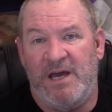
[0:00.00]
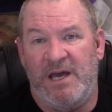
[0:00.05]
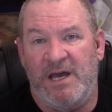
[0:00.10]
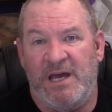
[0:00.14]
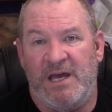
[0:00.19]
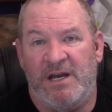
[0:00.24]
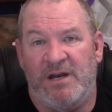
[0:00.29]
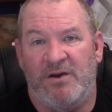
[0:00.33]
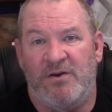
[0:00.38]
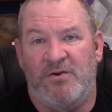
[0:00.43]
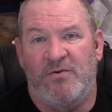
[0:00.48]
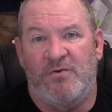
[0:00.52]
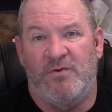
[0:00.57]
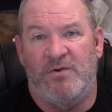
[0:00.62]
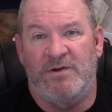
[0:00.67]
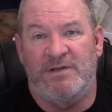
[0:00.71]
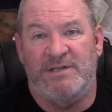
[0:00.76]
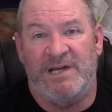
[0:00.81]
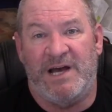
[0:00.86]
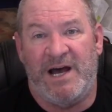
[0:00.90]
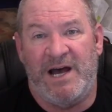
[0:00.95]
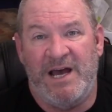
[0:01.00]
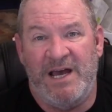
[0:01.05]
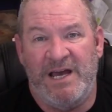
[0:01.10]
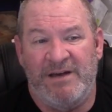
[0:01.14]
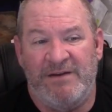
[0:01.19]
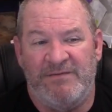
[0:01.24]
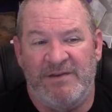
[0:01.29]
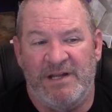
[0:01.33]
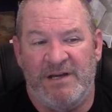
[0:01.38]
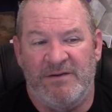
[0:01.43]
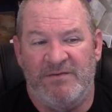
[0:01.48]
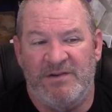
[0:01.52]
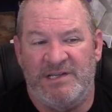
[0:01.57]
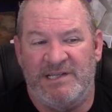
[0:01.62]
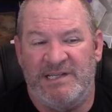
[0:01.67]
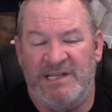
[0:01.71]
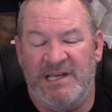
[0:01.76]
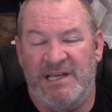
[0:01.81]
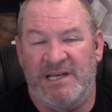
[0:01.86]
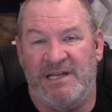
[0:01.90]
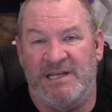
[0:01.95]
And of course, I have never
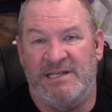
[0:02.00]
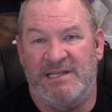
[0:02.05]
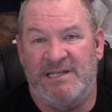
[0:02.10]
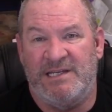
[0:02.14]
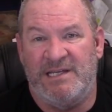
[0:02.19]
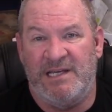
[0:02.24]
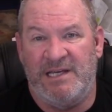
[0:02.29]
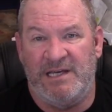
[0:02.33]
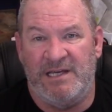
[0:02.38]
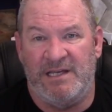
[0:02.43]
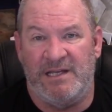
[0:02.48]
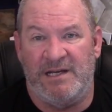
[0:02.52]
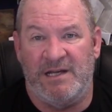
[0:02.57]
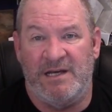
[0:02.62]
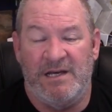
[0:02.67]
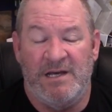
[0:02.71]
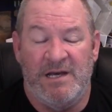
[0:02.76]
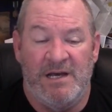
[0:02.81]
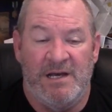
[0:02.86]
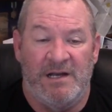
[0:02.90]
seen a tin